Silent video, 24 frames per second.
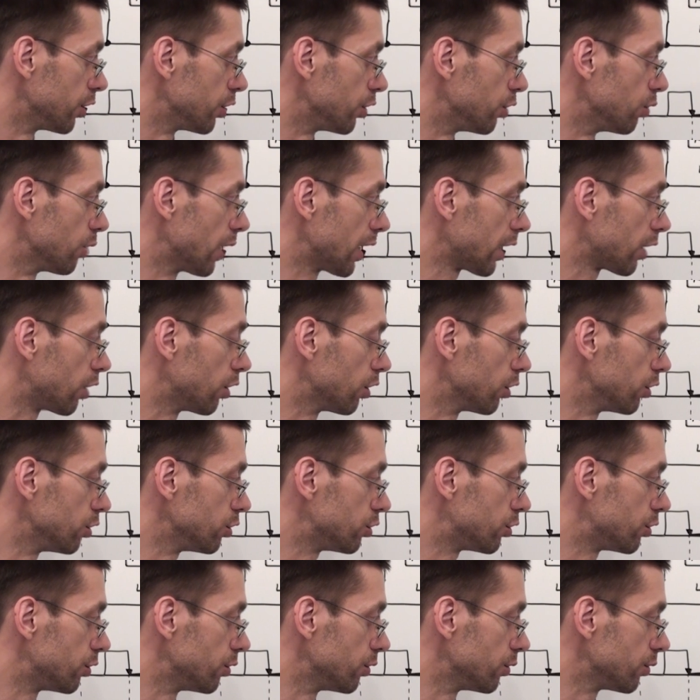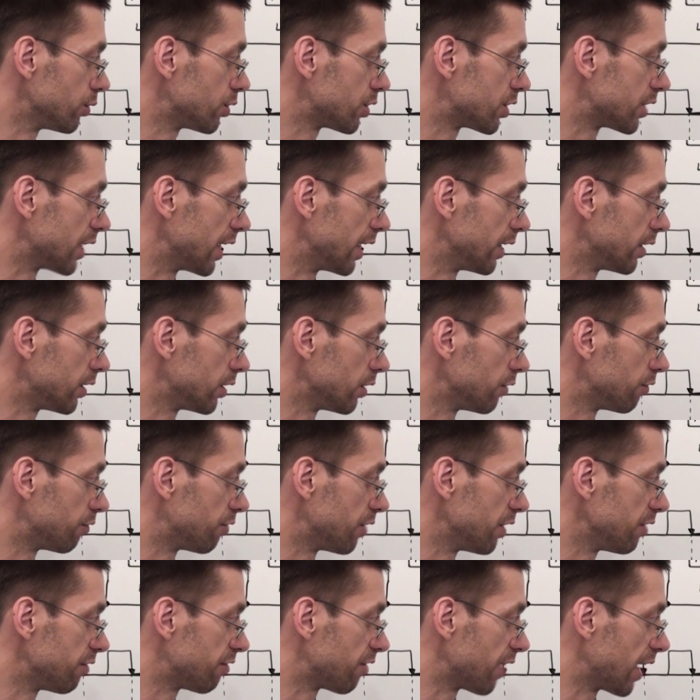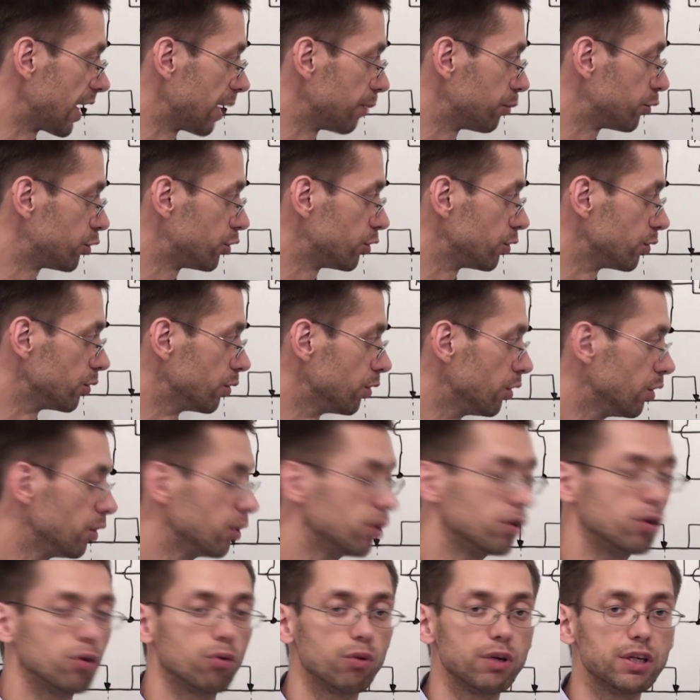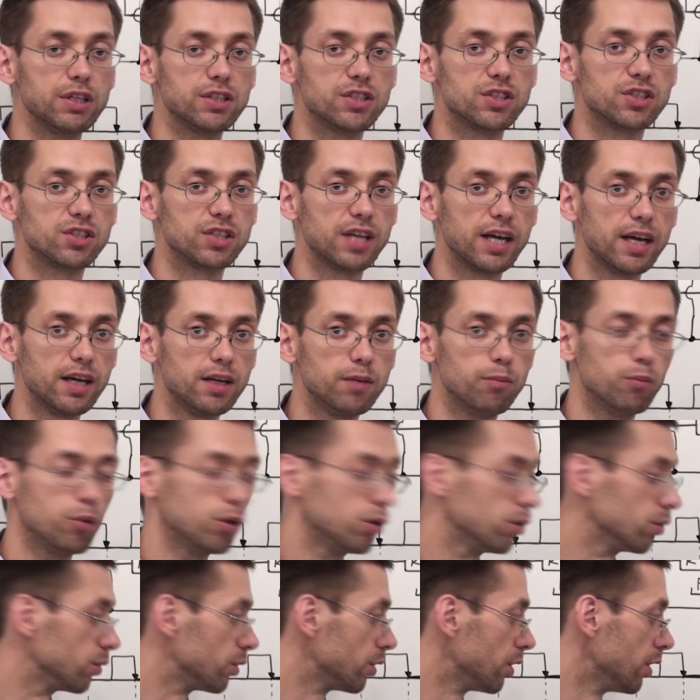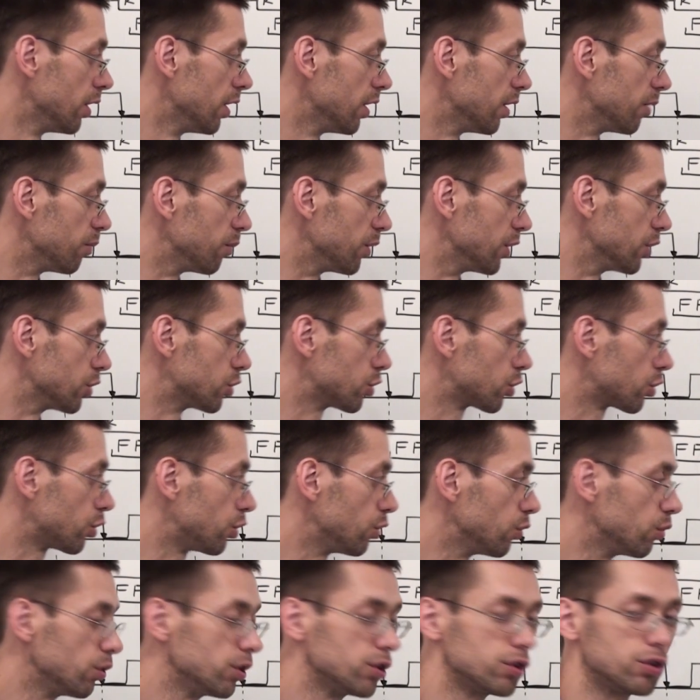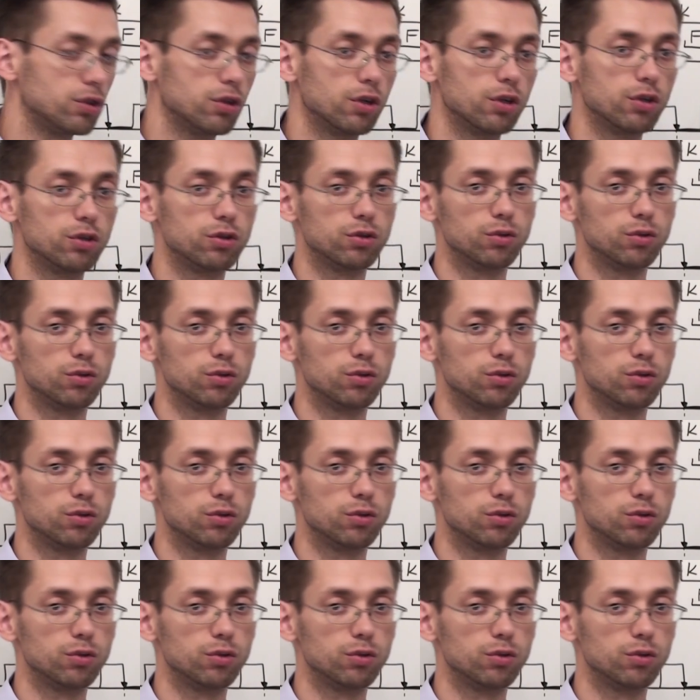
you are going to set flip-flop to reset mode means Q is going